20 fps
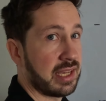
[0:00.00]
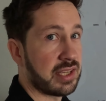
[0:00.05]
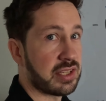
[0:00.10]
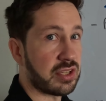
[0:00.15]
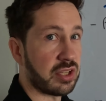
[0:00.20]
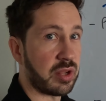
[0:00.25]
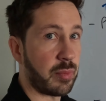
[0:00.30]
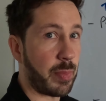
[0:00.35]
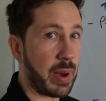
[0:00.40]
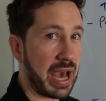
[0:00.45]

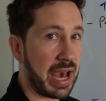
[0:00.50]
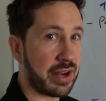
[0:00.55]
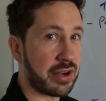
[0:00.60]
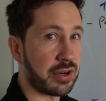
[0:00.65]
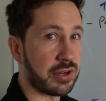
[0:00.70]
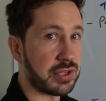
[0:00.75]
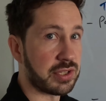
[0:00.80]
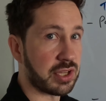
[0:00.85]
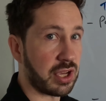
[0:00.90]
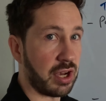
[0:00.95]
So the
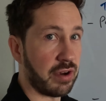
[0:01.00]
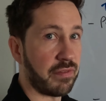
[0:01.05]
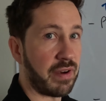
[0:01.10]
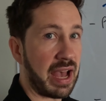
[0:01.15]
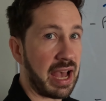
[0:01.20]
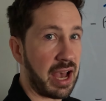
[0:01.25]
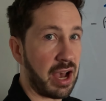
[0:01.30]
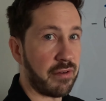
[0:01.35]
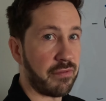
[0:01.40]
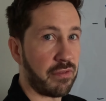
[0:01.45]
patterns
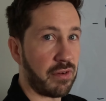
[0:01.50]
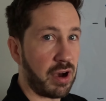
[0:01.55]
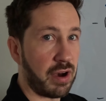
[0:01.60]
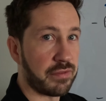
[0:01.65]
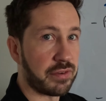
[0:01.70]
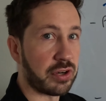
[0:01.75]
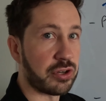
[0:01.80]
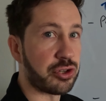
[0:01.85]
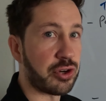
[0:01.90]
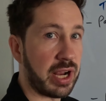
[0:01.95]

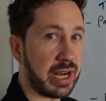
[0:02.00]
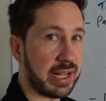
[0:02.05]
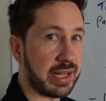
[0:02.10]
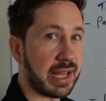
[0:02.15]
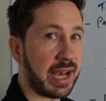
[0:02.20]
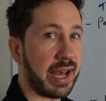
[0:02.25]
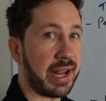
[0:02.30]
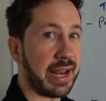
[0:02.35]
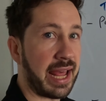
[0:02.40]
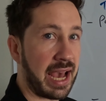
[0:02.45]
of their training
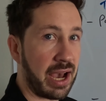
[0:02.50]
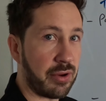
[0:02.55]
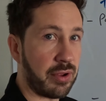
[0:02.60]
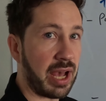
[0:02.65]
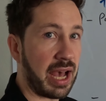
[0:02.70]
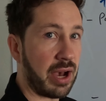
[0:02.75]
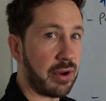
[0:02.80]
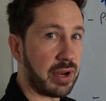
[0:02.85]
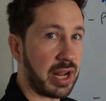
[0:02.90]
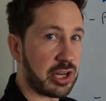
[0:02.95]
data and
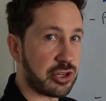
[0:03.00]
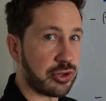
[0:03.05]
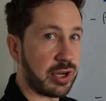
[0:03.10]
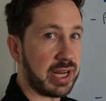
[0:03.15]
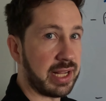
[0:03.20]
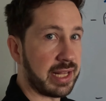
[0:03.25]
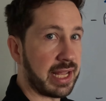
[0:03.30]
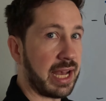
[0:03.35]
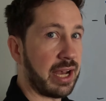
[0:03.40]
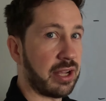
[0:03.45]
how that
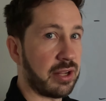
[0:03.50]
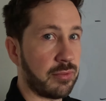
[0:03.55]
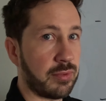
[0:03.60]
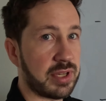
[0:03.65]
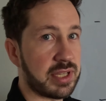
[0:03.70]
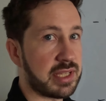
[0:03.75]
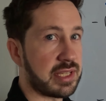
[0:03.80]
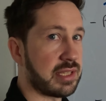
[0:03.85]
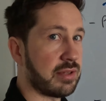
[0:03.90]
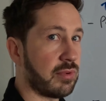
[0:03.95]
training data
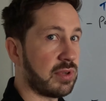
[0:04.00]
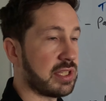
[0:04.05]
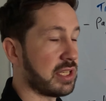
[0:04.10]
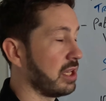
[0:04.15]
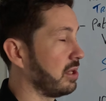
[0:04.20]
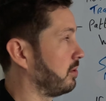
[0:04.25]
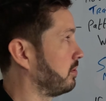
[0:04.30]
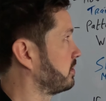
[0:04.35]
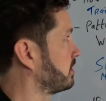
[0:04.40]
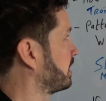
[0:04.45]
was
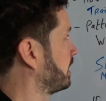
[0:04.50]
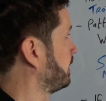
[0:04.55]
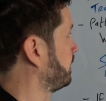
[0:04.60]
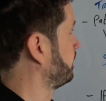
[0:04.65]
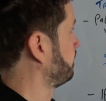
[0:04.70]
used.